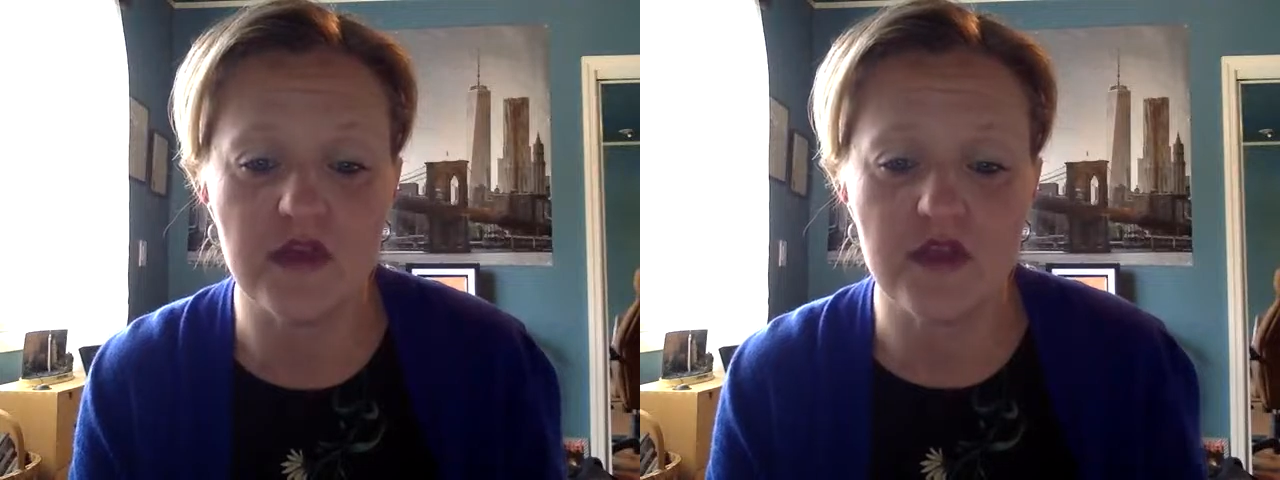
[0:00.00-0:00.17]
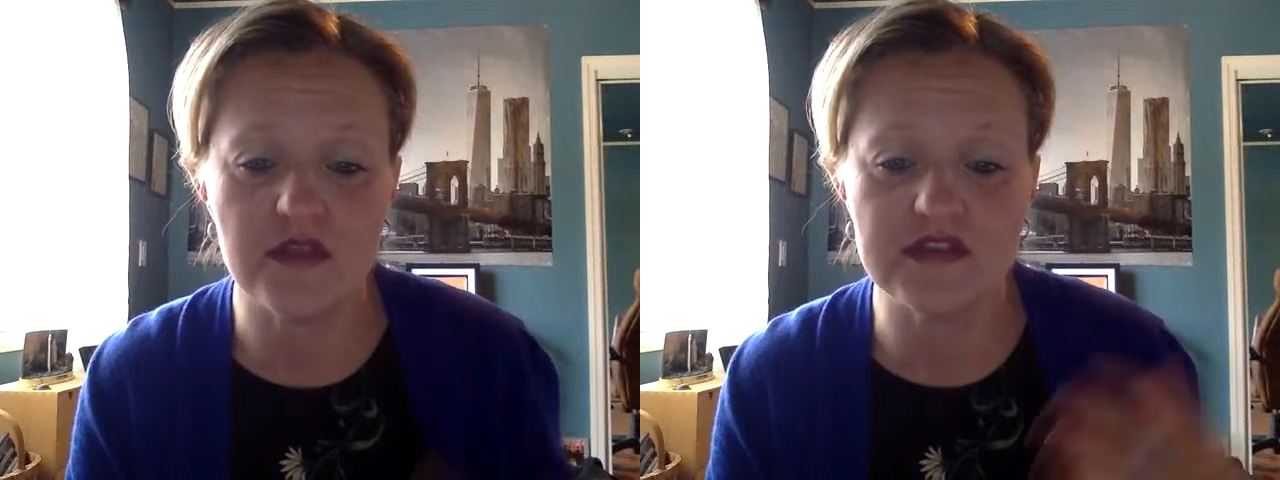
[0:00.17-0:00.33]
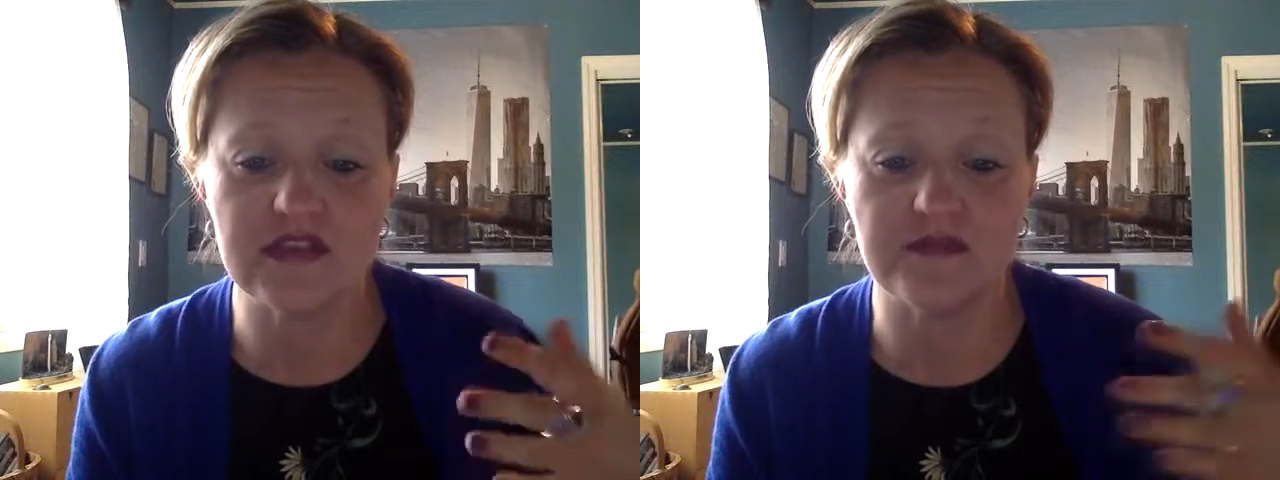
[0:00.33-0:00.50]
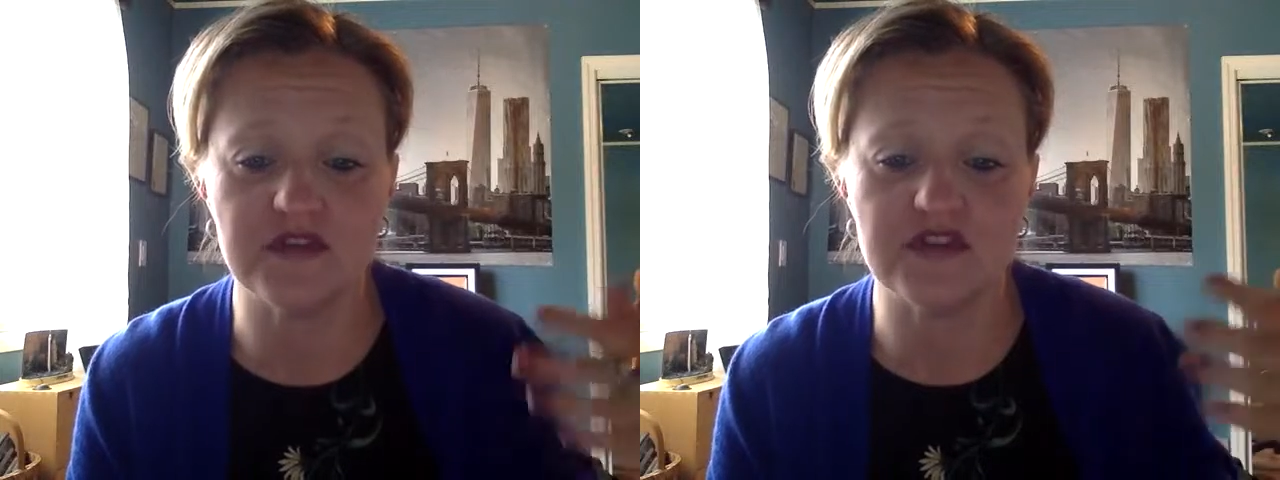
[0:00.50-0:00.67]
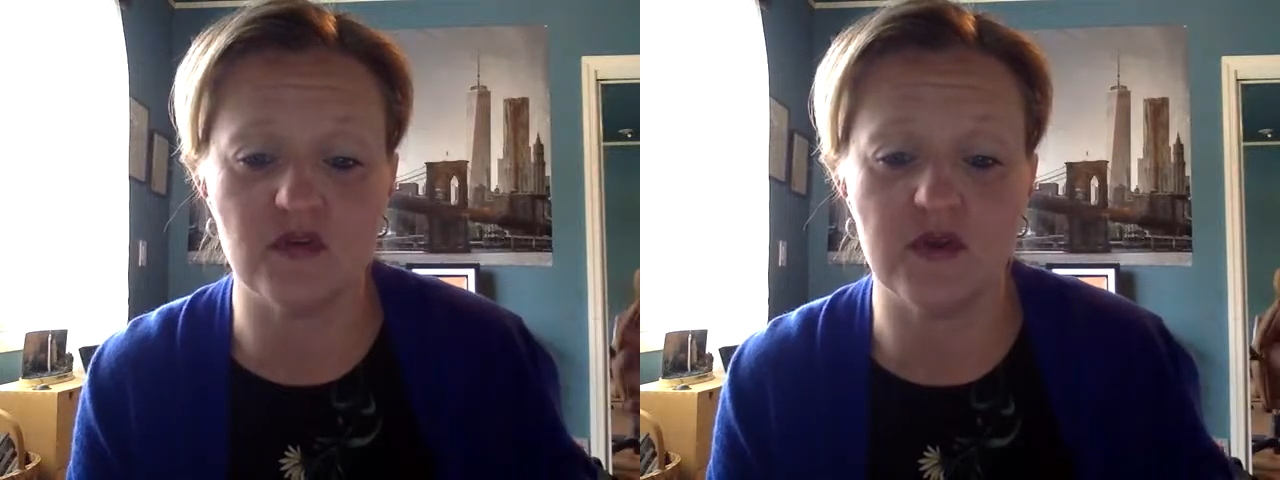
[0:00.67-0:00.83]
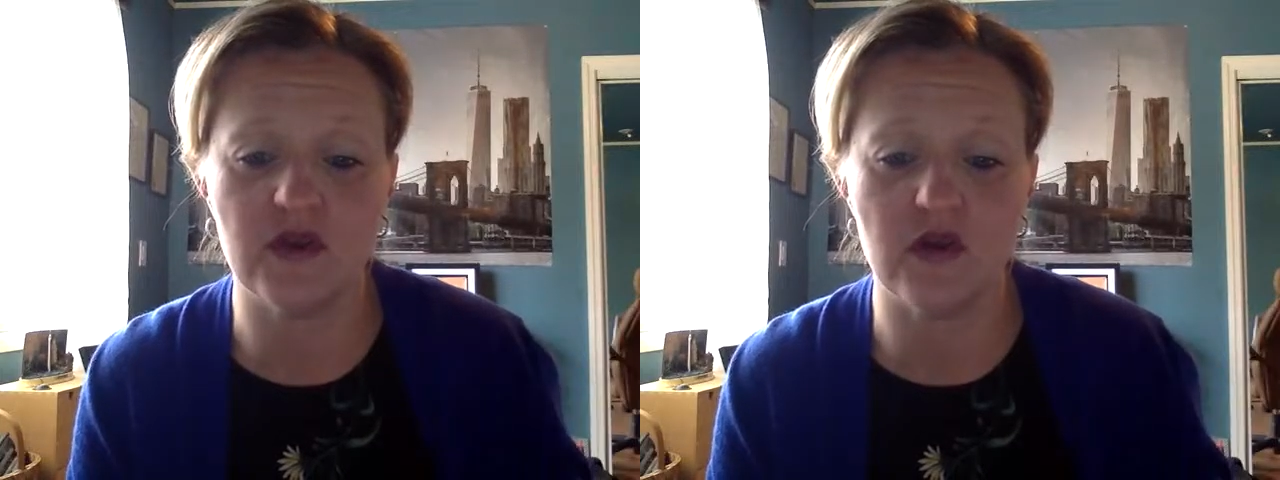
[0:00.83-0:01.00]
the stuff that's
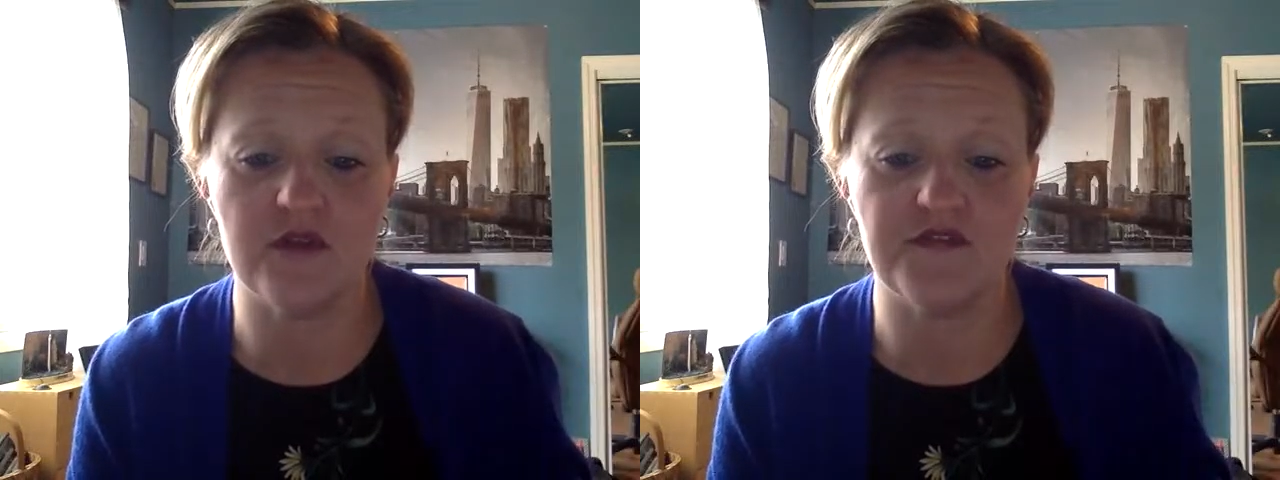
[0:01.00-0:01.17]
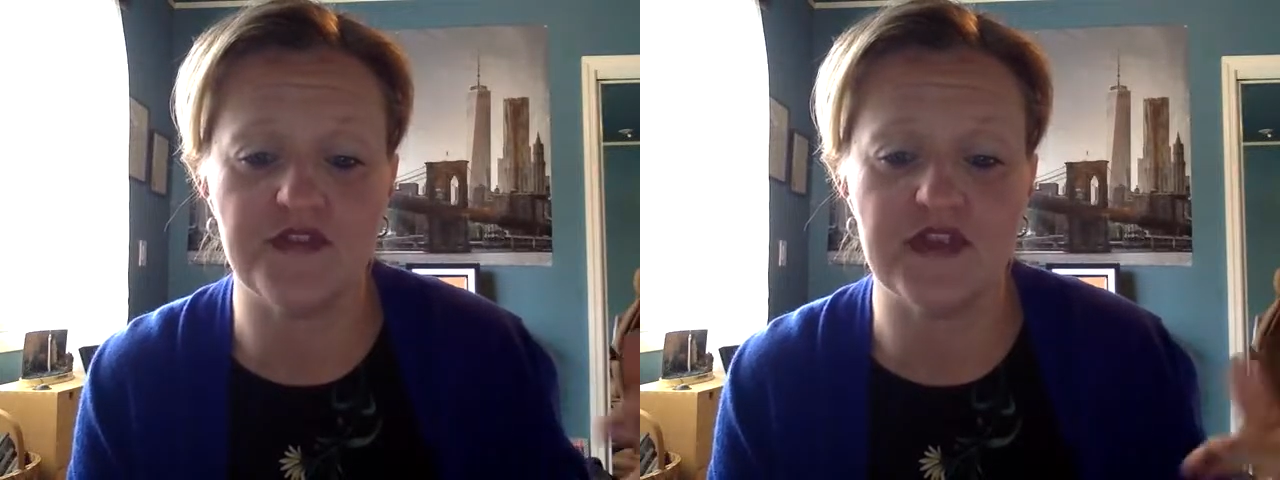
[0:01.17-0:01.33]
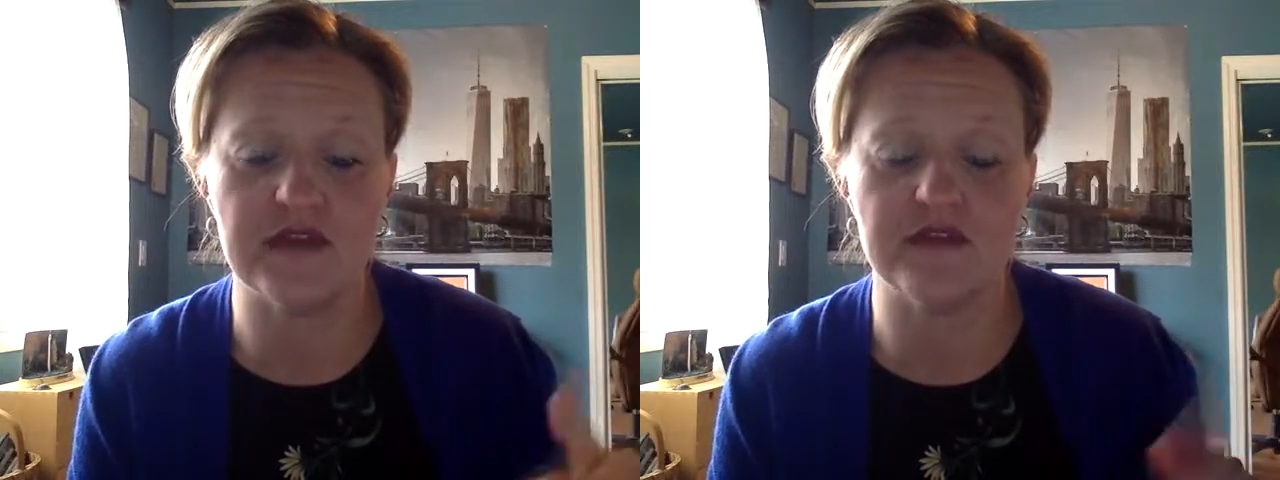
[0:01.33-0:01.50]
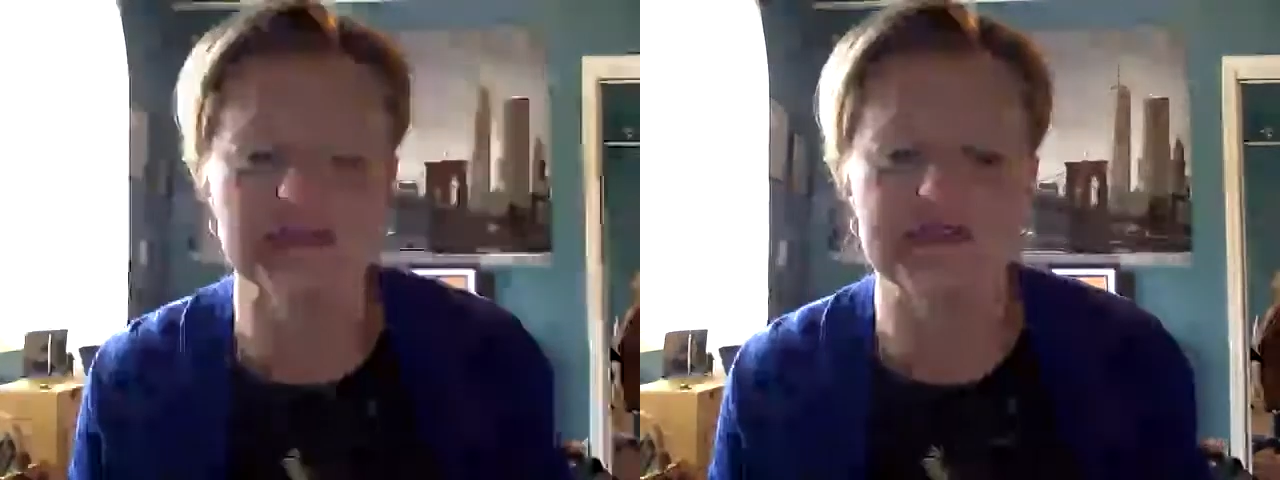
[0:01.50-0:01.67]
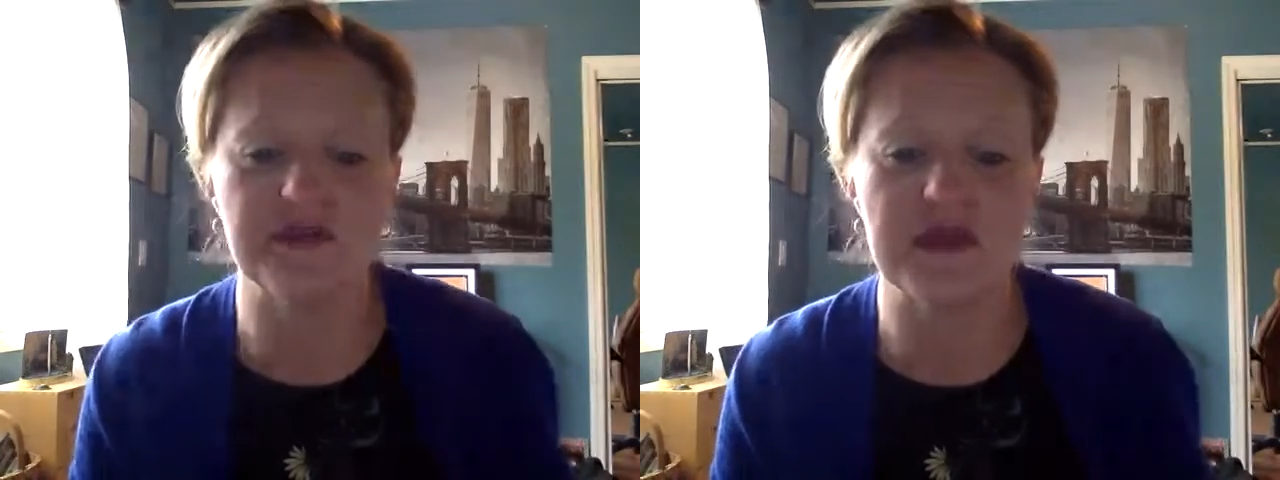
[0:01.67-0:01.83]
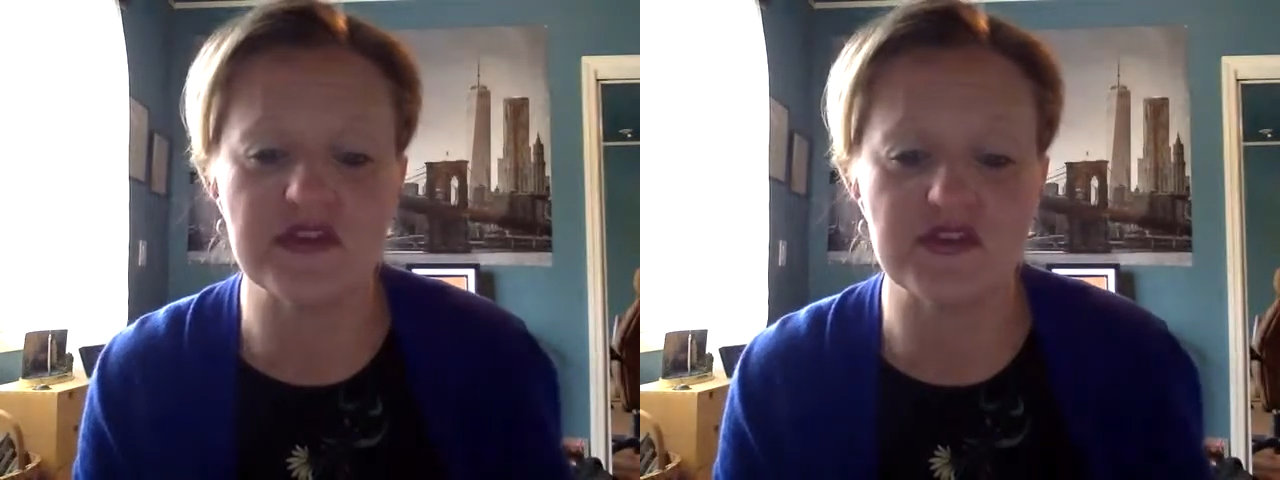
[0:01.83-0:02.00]
going on for the end of the
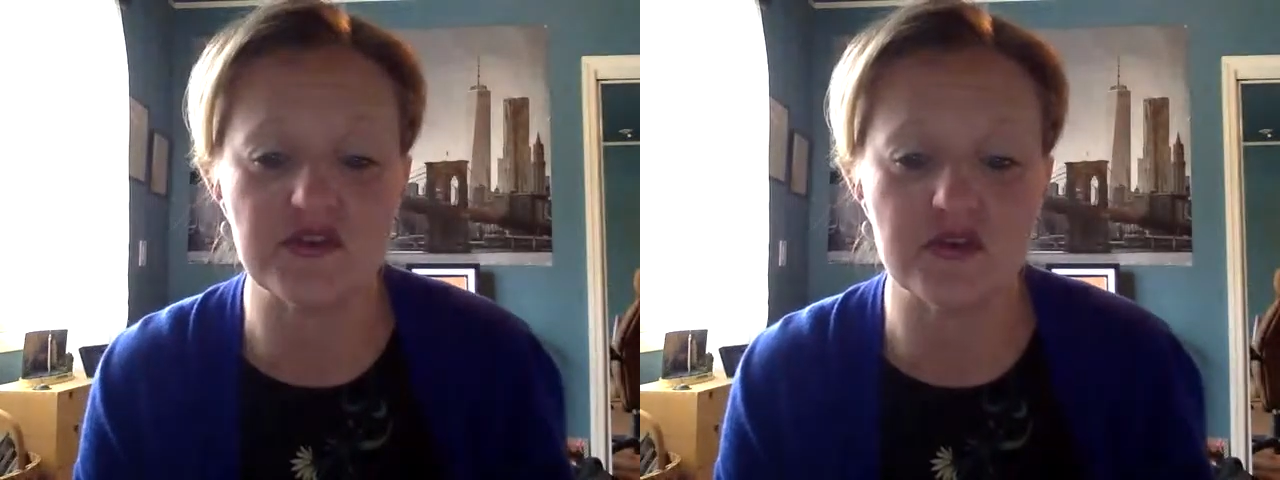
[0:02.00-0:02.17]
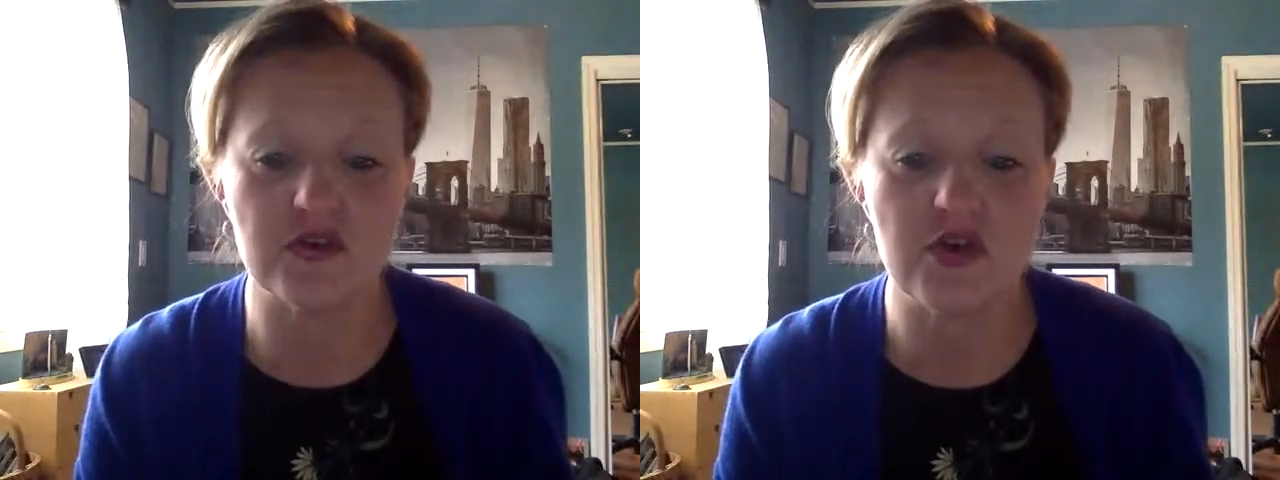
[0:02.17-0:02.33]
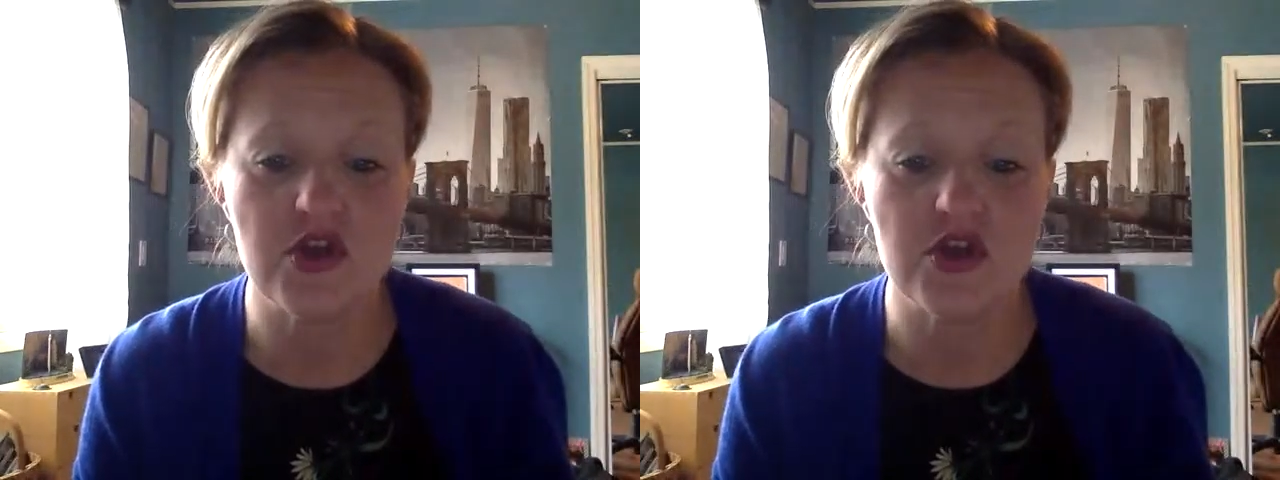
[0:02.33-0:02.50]
semester.